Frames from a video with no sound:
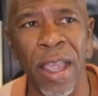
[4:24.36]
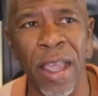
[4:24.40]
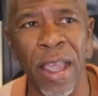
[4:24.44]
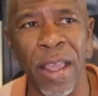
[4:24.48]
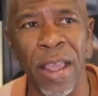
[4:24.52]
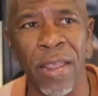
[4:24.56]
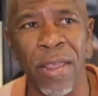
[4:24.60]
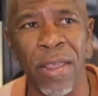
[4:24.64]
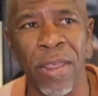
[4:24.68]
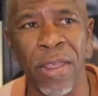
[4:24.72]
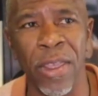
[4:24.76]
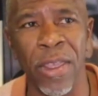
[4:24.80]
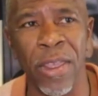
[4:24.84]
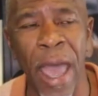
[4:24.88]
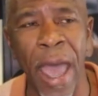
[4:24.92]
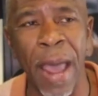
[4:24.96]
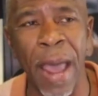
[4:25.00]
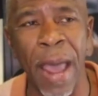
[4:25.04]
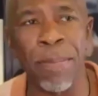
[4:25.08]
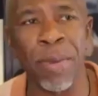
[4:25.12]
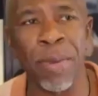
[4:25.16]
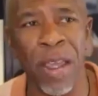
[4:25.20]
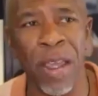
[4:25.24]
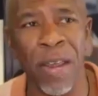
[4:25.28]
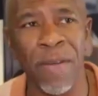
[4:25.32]
that
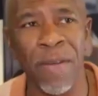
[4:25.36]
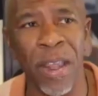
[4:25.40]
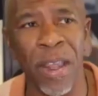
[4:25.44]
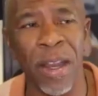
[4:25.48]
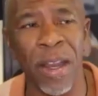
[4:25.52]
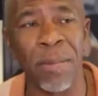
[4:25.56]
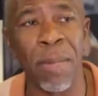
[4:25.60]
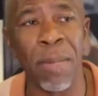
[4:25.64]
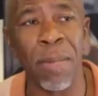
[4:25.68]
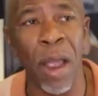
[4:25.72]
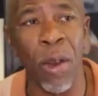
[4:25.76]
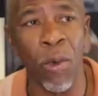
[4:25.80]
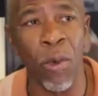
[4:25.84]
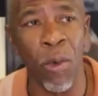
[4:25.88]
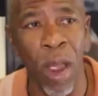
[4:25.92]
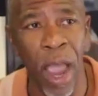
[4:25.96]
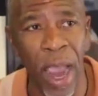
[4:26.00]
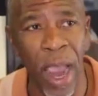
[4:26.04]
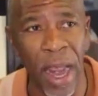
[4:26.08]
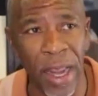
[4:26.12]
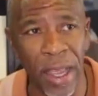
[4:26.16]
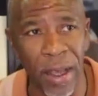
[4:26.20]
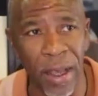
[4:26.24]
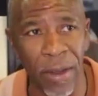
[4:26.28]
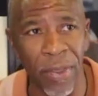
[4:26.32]
pivot in my
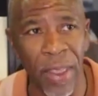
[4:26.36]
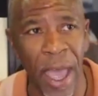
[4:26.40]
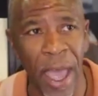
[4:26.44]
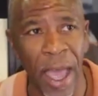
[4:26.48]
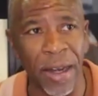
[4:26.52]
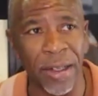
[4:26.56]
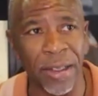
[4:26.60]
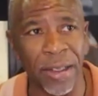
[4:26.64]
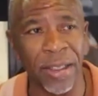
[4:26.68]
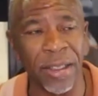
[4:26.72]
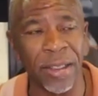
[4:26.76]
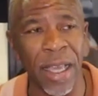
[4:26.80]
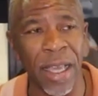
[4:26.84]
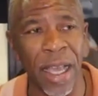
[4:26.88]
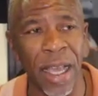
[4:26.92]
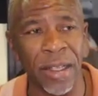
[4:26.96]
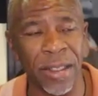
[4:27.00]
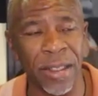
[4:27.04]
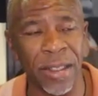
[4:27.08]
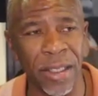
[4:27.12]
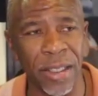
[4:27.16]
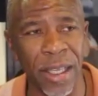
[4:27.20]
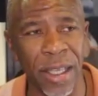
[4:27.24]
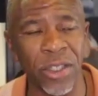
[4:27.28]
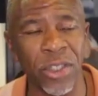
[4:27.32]
writing on that
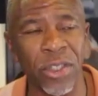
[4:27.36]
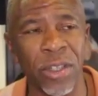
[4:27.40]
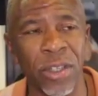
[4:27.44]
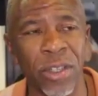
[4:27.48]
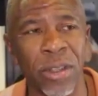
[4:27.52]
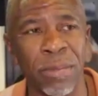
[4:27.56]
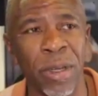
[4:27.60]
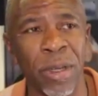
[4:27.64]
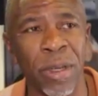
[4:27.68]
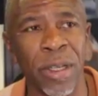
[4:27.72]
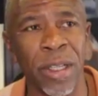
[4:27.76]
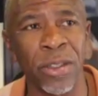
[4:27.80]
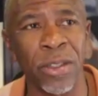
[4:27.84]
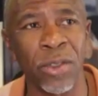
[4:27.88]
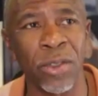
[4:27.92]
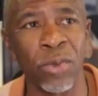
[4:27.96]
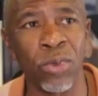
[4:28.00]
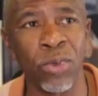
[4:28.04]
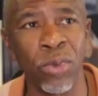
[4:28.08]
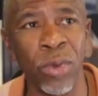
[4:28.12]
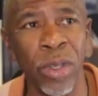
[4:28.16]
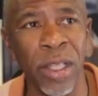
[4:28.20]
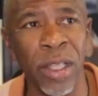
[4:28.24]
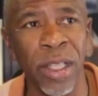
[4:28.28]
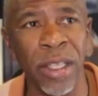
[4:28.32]
section of the book is
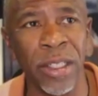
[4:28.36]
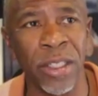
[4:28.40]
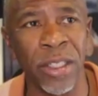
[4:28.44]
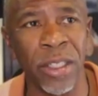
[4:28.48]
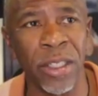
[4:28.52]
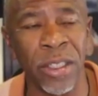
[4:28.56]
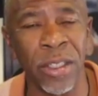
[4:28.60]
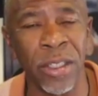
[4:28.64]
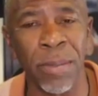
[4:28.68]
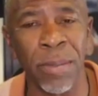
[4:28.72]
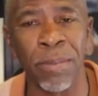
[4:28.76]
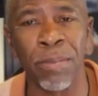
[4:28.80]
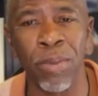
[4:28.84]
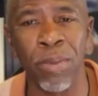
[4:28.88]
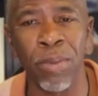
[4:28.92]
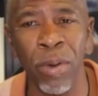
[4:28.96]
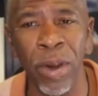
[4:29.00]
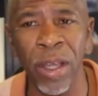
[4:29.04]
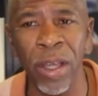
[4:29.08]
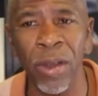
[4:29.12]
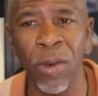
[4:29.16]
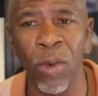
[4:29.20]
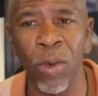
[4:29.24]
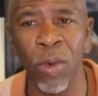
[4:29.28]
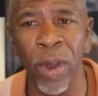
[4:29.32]
really just to bring
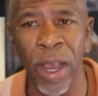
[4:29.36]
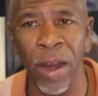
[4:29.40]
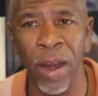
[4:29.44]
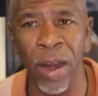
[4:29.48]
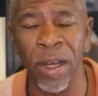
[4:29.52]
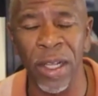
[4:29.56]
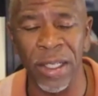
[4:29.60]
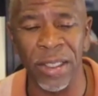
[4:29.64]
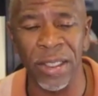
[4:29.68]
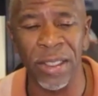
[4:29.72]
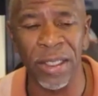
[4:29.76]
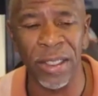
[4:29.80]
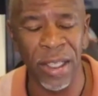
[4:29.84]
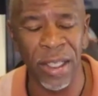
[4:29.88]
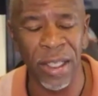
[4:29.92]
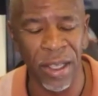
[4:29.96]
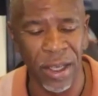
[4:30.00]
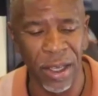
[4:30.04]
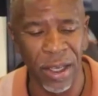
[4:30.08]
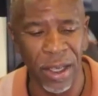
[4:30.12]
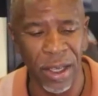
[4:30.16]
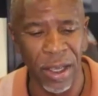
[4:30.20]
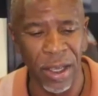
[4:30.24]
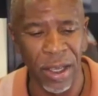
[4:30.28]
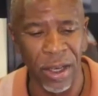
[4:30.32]
awareness
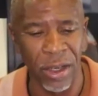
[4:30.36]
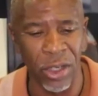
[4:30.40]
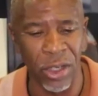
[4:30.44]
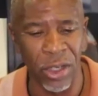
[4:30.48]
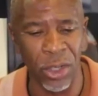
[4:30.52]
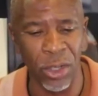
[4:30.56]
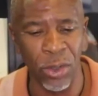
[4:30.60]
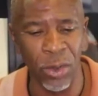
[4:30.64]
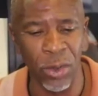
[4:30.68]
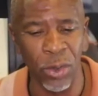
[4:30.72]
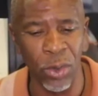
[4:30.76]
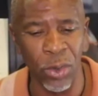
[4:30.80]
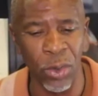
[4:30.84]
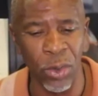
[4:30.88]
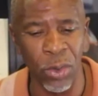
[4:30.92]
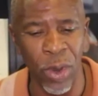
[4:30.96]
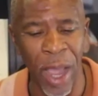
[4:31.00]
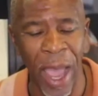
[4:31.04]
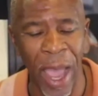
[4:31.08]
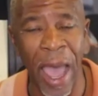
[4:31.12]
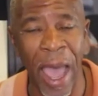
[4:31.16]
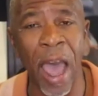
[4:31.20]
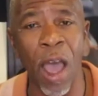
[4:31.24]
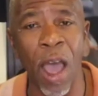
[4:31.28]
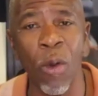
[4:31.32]
to
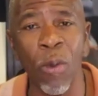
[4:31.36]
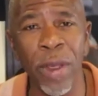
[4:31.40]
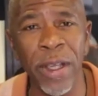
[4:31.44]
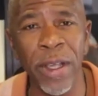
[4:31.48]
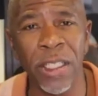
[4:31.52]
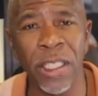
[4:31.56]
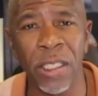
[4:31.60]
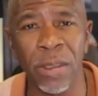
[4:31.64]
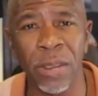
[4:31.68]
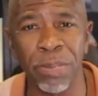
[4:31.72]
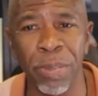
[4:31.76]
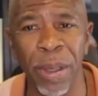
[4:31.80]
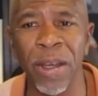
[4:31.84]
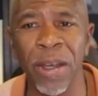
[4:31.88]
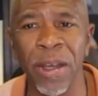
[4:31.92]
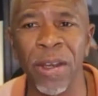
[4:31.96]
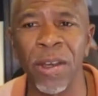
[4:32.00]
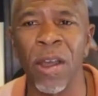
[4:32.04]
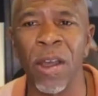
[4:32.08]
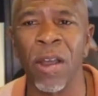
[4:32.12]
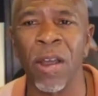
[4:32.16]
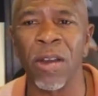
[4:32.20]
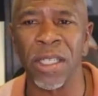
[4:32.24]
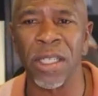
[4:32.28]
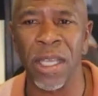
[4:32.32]
how we spend
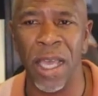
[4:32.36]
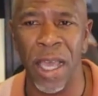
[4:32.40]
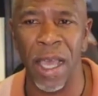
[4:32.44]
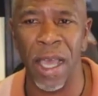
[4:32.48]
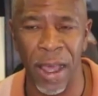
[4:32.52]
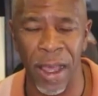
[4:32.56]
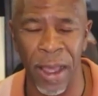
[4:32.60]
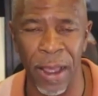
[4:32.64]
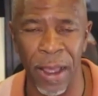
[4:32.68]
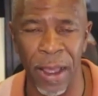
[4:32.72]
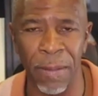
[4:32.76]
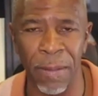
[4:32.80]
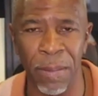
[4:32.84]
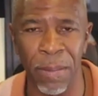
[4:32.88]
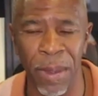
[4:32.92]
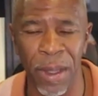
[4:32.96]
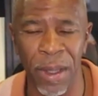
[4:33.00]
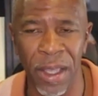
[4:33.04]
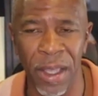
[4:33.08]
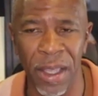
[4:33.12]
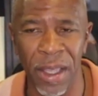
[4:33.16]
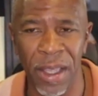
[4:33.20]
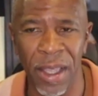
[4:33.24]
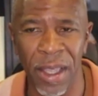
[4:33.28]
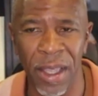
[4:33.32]
our time
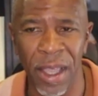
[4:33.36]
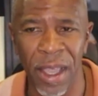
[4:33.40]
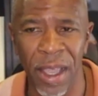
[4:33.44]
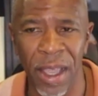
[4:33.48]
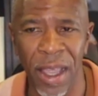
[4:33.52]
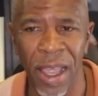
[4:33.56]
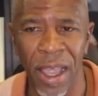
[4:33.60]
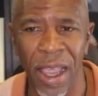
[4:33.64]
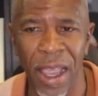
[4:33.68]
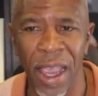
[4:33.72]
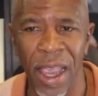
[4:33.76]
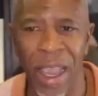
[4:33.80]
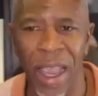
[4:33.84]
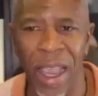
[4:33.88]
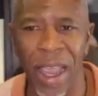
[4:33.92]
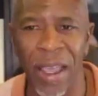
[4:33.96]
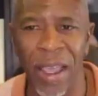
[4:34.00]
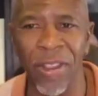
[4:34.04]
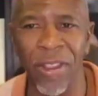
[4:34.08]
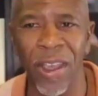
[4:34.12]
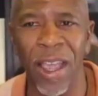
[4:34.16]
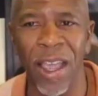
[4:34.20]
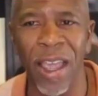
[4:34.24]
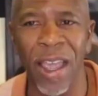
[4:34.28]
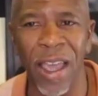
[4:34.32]
and the
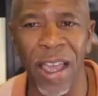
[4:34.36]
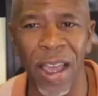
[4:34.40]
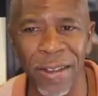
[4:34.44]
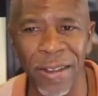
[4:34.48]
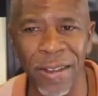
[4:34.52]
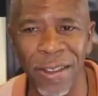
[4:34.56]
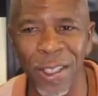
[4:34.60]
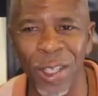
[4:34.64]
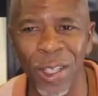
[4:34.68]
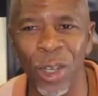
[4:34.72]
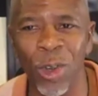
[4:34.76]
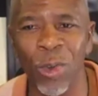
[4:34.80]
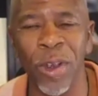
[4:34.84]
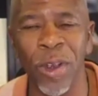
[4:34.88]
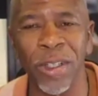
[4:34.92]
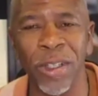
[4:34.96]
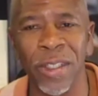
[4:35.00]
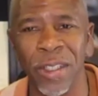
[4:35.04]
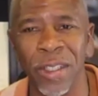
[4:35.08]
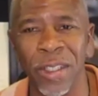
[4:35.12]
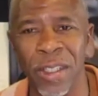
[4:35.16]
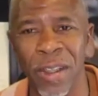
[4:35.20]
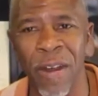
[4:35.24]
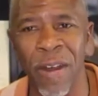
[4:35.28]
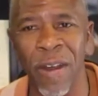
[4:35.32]

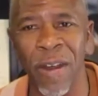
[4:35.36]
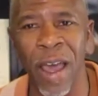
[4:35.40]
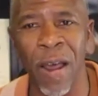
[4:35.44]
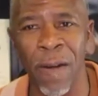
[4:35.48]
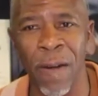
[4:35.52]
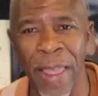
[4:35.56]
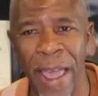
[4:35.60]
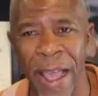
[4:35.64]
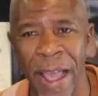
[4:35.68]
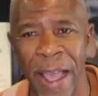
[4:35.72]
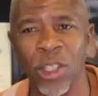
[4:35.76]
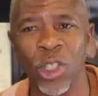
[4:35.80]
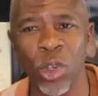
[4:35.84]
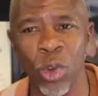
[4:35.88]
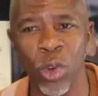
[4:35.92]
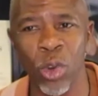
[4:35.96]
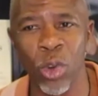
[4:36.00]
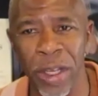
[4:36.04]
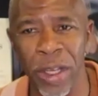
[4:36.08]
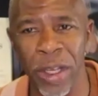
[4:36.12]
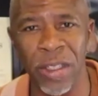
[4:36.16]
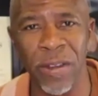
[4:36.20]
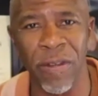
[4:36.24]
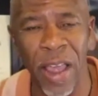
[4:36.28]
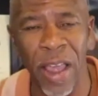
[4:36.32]
consequences of that
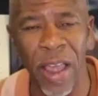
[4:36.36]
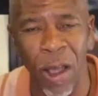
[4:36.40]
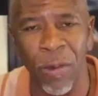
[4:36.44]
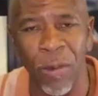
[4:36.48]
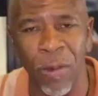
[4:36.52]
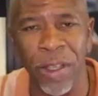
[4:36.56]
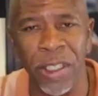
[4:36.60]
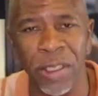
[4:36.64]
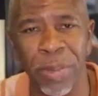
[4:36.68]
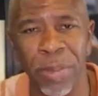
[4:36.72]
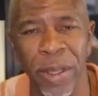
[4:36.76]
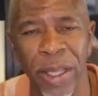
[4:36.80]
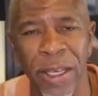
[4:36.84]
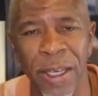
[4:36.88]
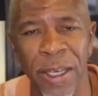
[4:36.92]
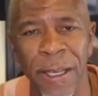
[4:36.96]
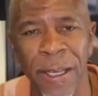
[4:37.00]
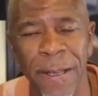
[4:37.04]
choice of how we spend it.